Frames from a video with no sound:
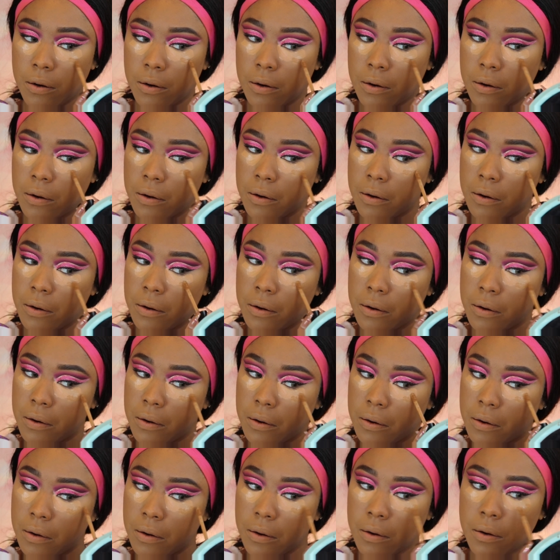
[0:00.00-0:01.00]

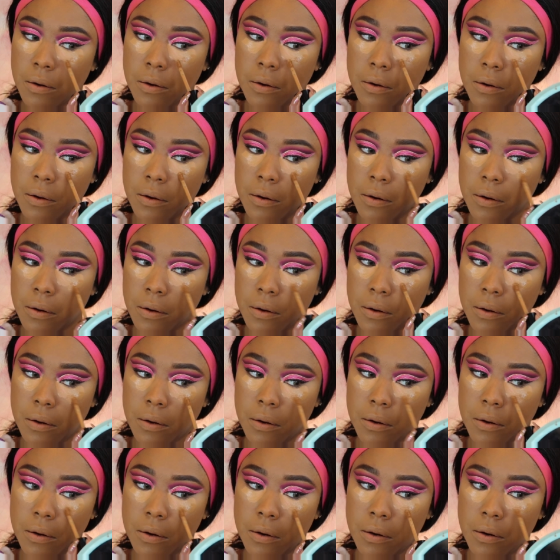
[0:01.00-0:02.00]

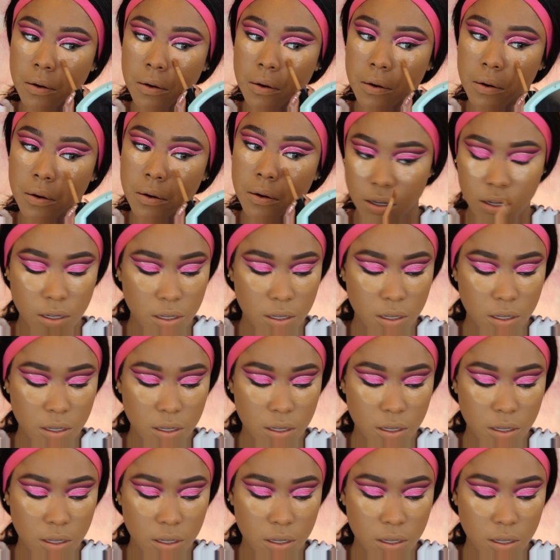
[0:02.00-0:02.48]
[no speech]